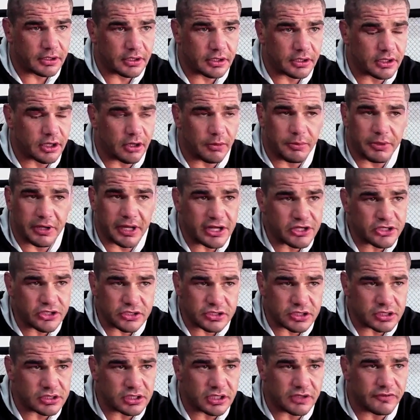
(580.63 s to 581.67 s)
The combinations
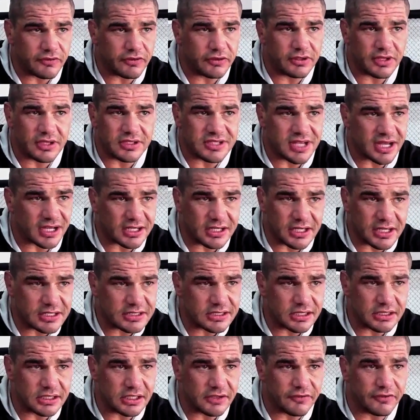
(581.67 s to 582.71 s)
are different, the techniques
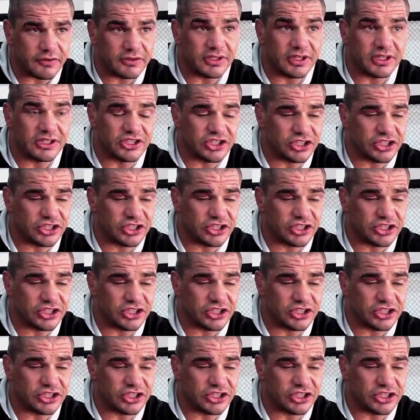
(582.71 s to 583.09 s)
are different,